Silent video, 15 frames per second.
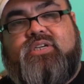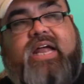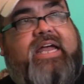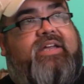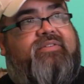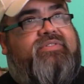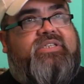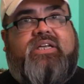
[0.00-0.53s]
I
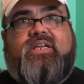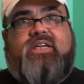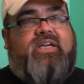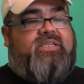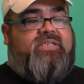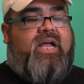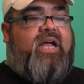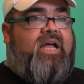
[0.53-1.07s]
have seen it
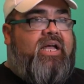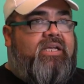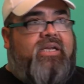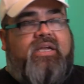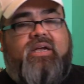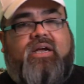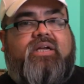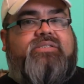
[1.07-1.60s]
as high
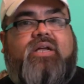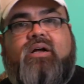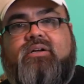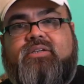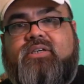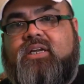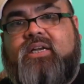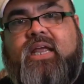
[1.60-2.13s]
as
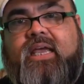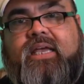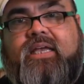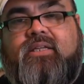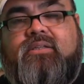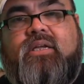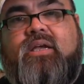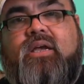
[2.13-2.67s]
108